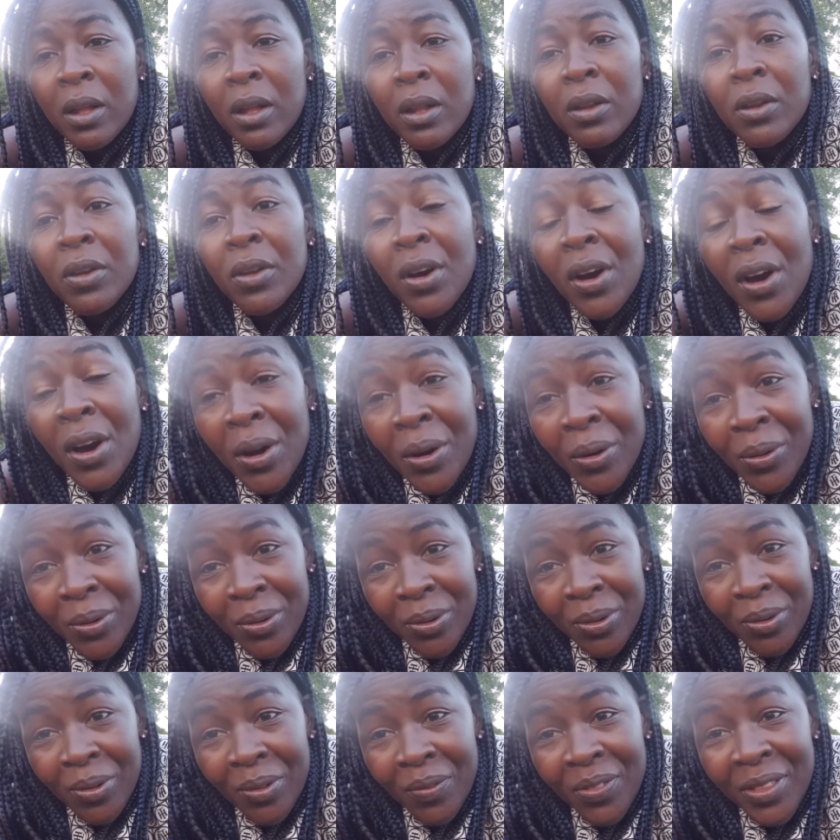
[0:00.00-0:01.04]
No,
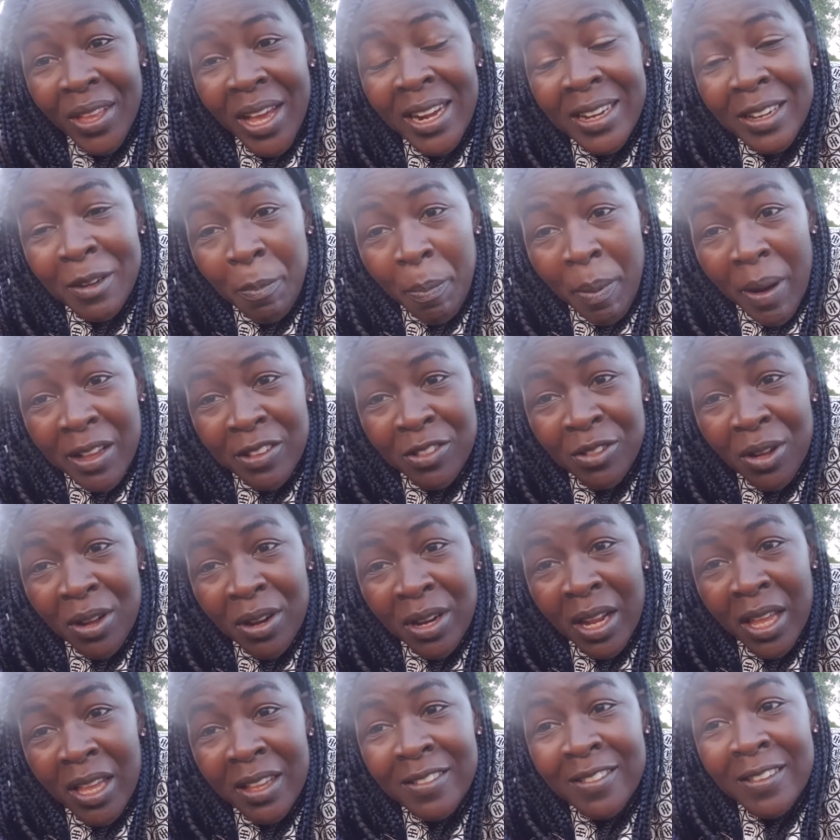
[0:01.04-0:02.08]
that
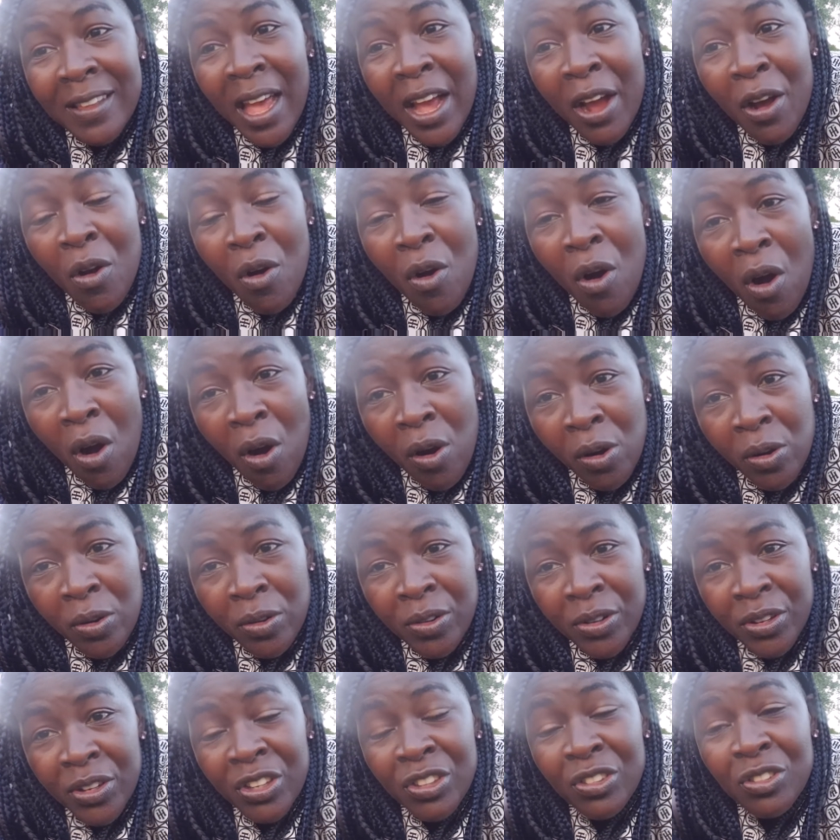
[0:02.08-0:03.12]
person is
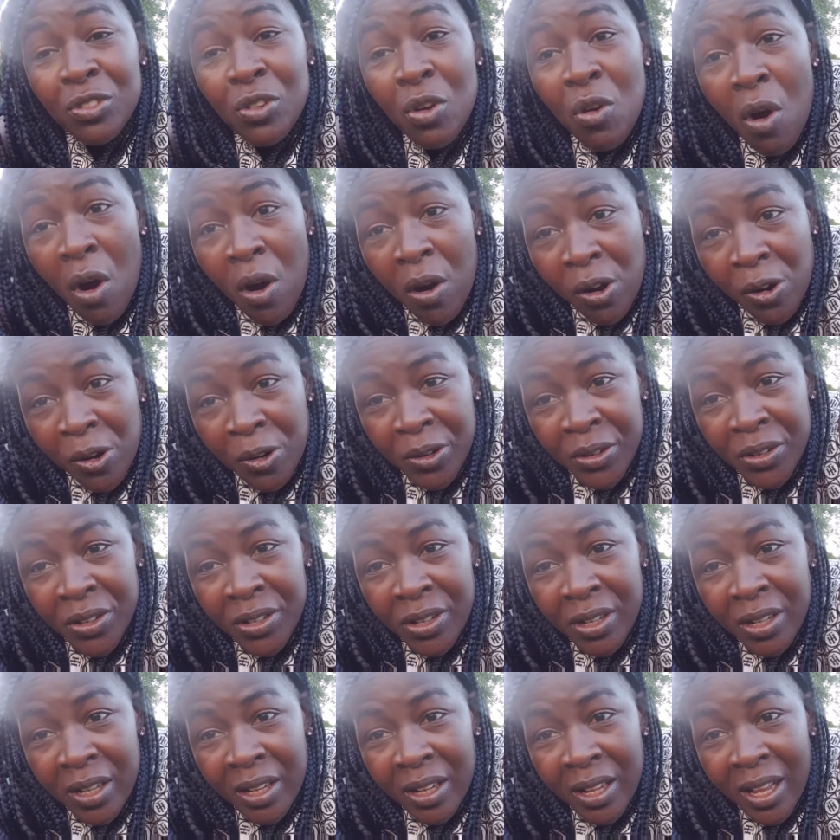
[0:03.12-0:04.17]
gold.
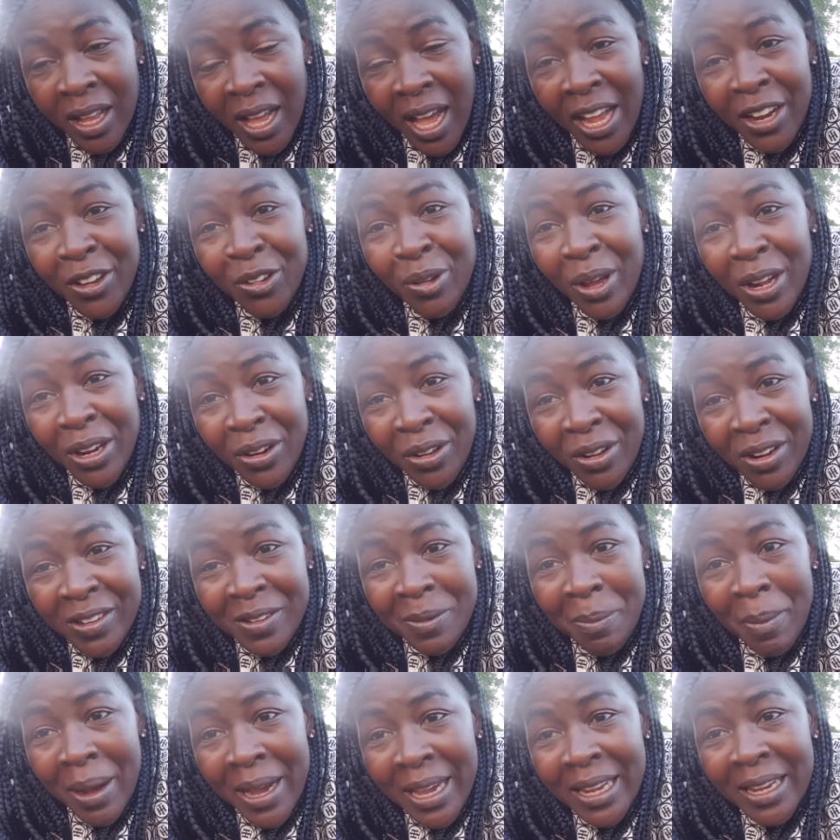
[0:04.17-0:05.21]
And you are
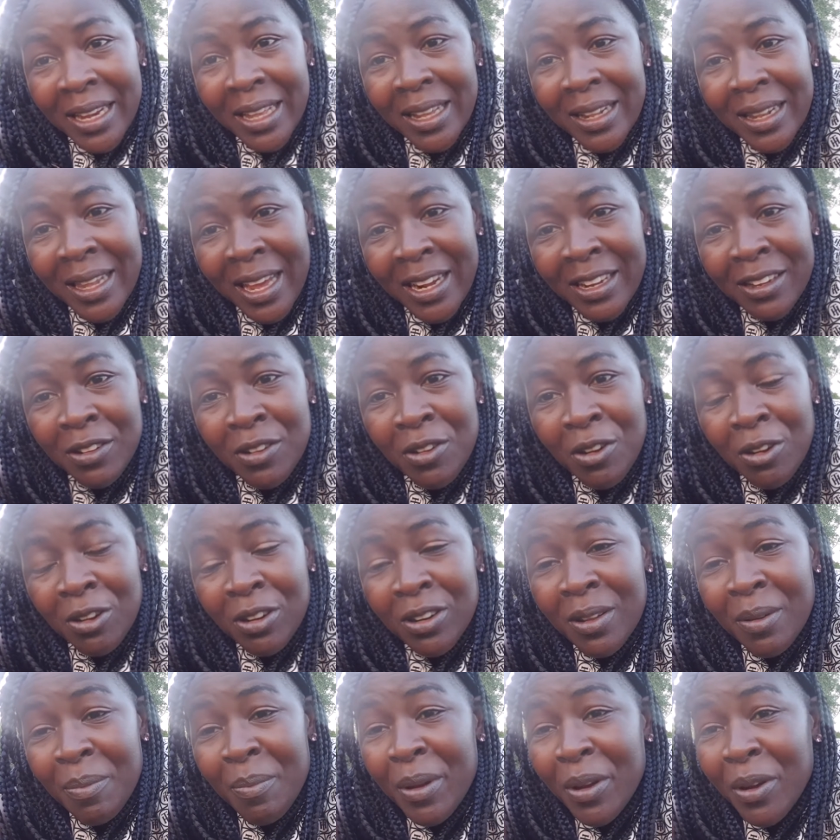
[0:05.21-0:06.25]
not mining that
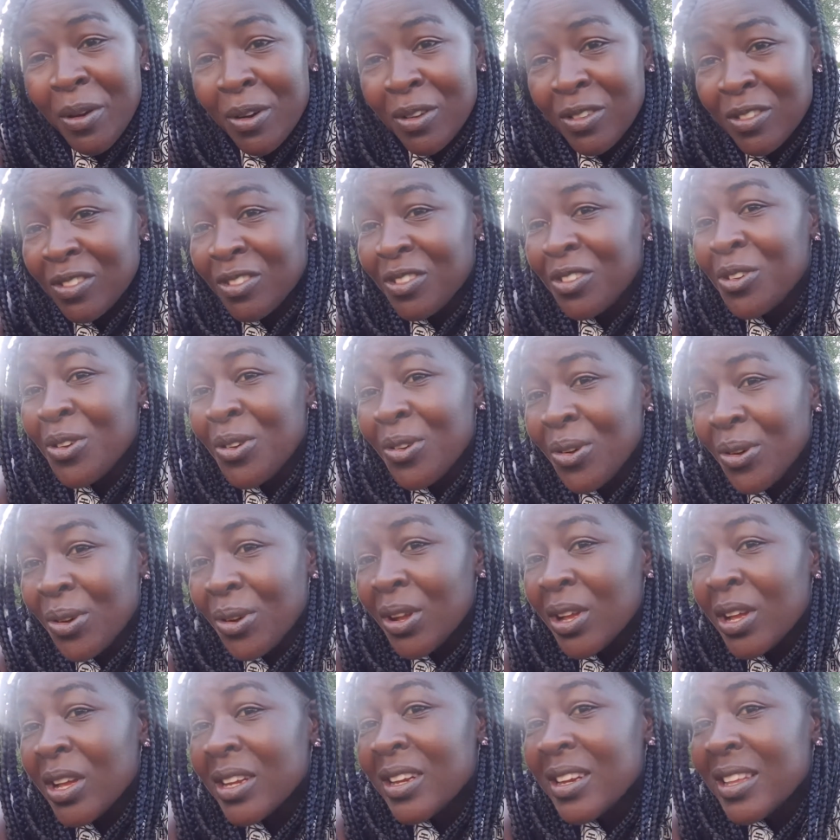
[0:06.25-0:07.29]
gold because you,
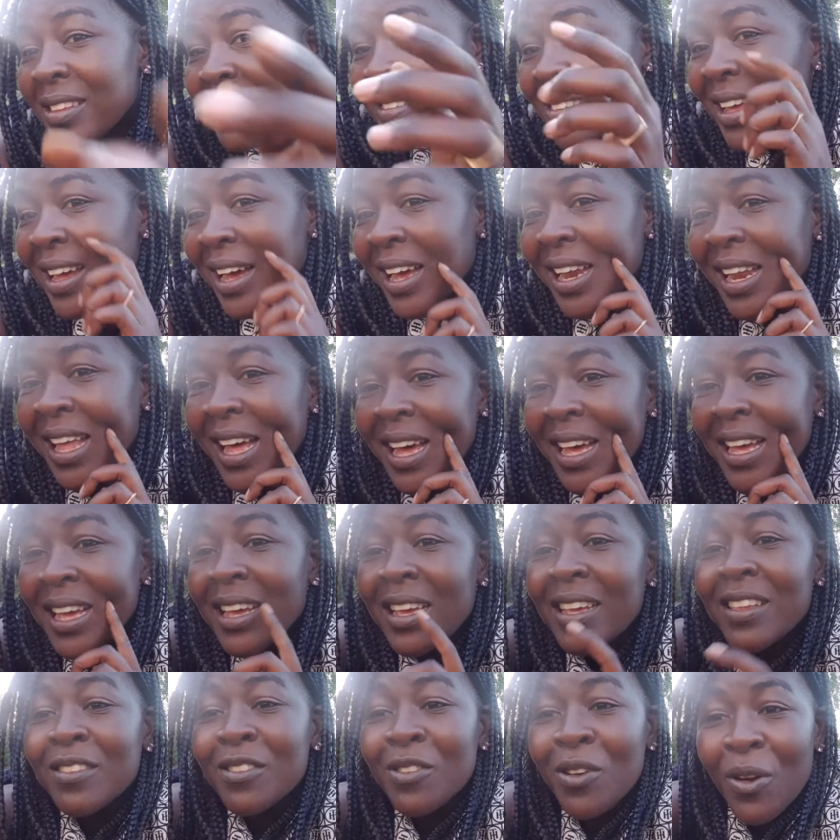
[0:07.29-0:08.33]
this color
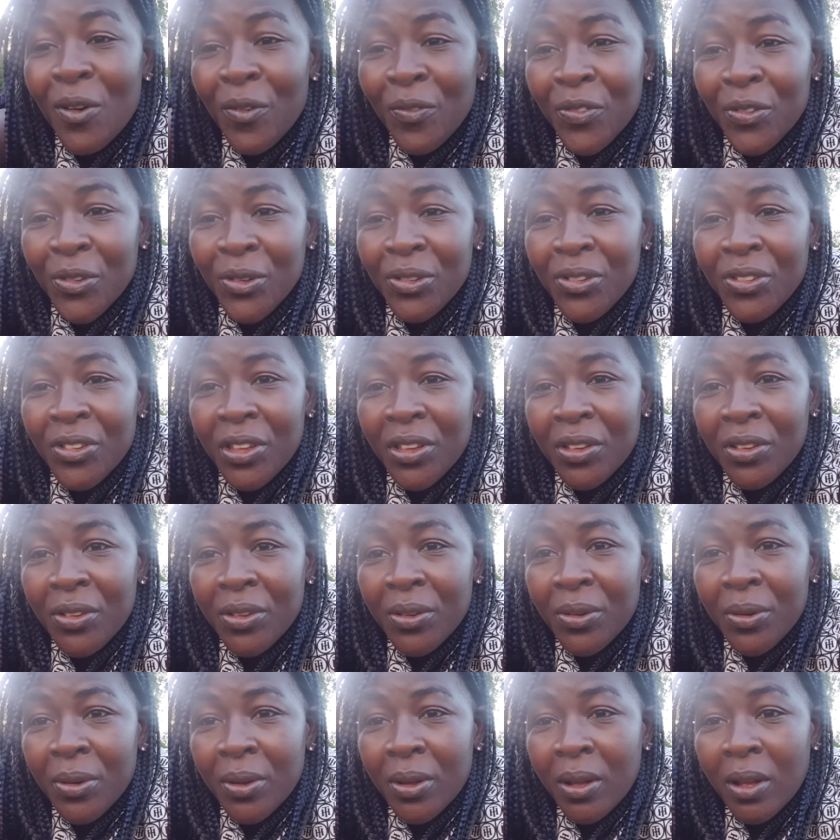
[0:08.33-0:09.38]
is confusing
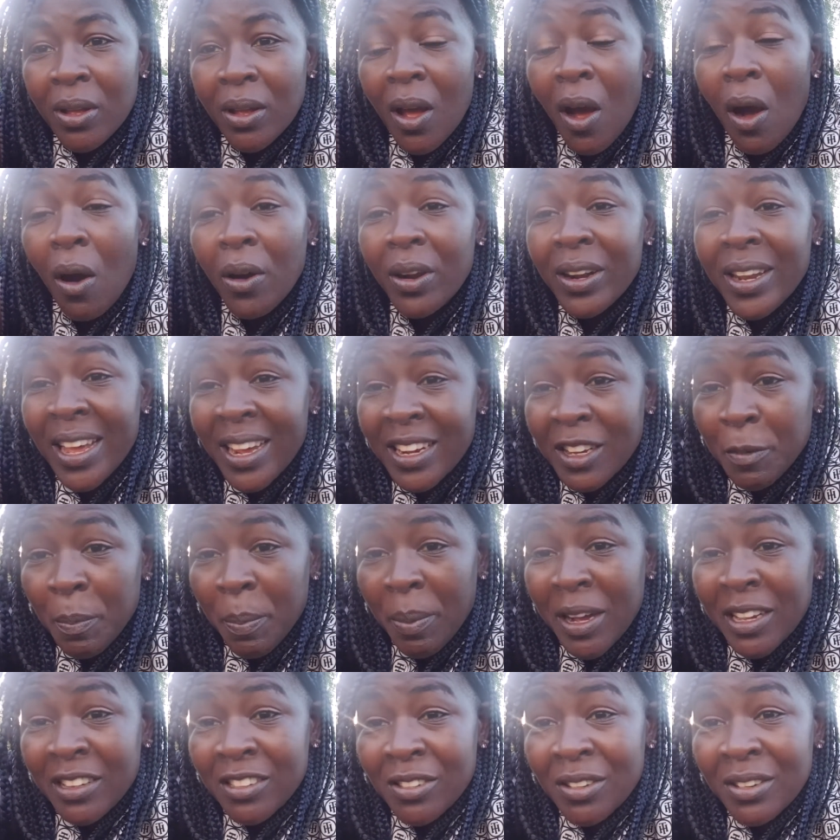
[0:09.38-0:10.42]
you. Or that
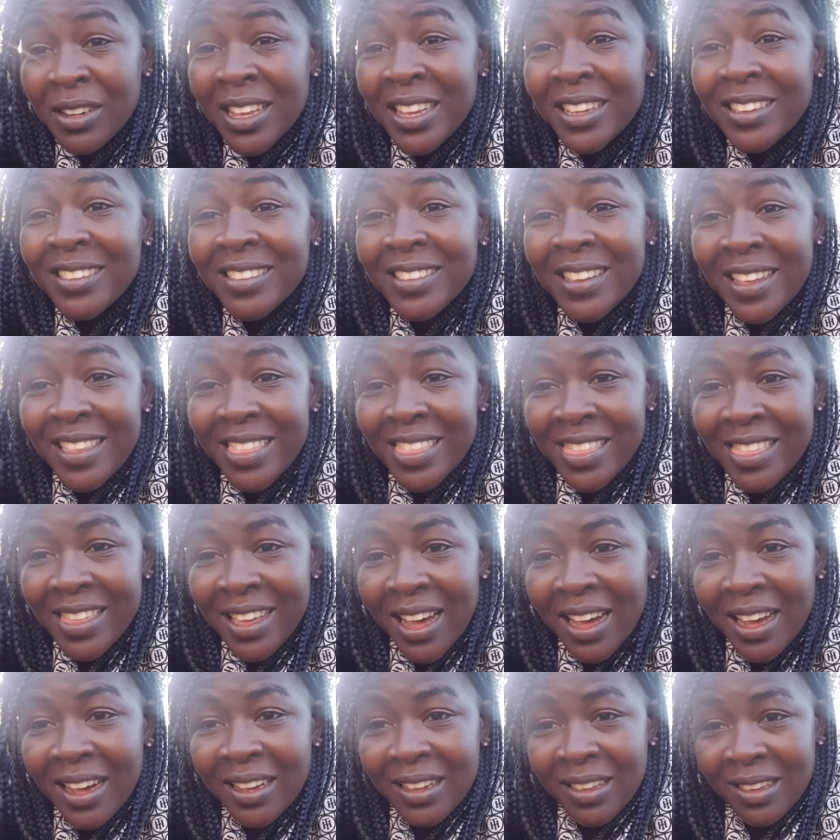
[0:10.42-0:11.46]
person is a
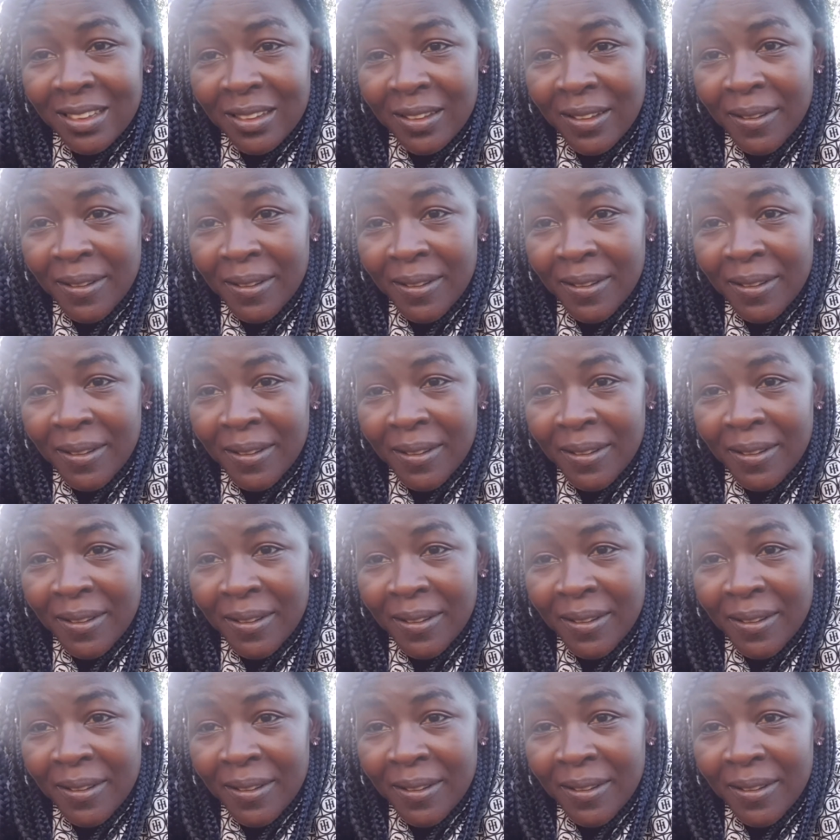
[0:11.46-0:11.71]
thug.